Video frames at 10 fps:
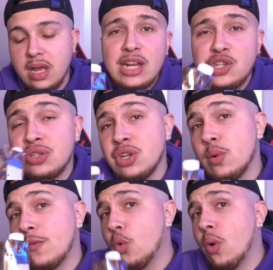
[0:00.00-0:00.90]
As you do
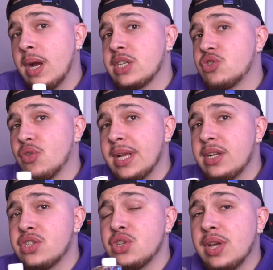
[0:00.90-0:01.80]
with all iced
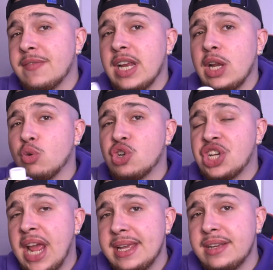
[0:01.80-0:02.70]
drinks, you give it a little
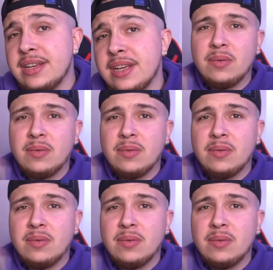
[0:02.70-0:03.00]
shake.